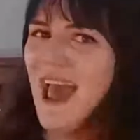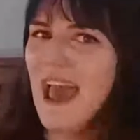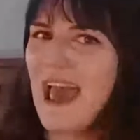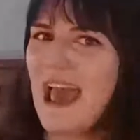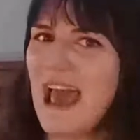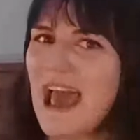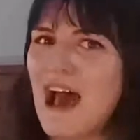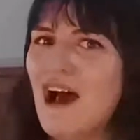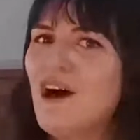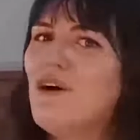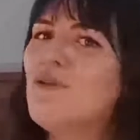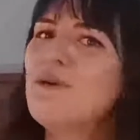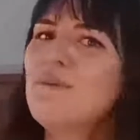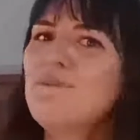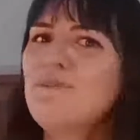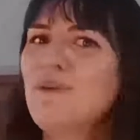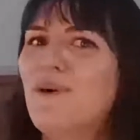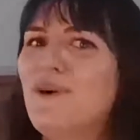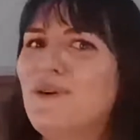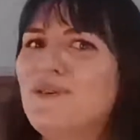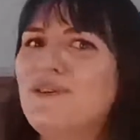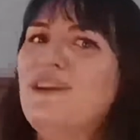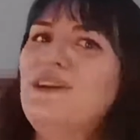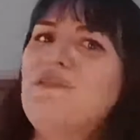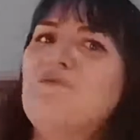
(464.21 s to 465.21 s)
how
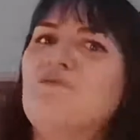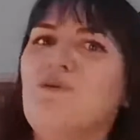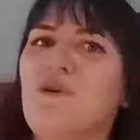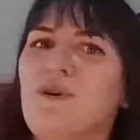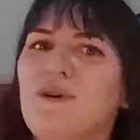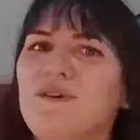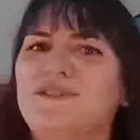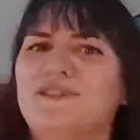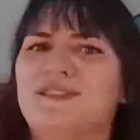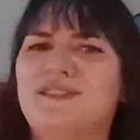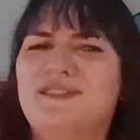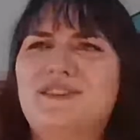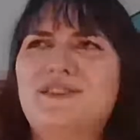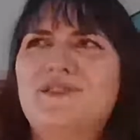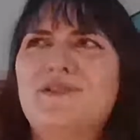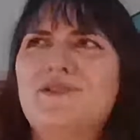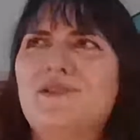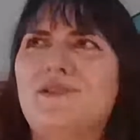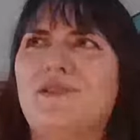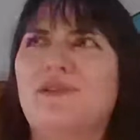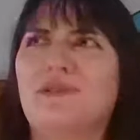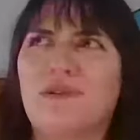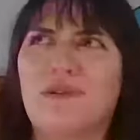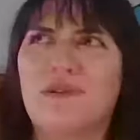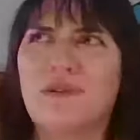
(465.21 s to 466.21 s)
important it was to
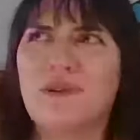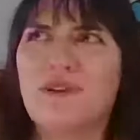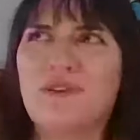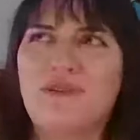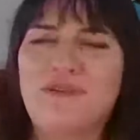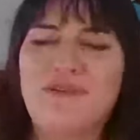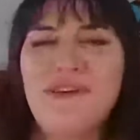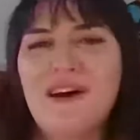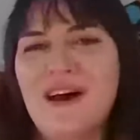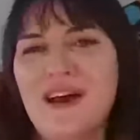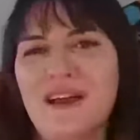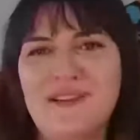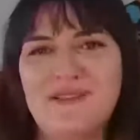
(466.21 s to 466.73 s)
glorify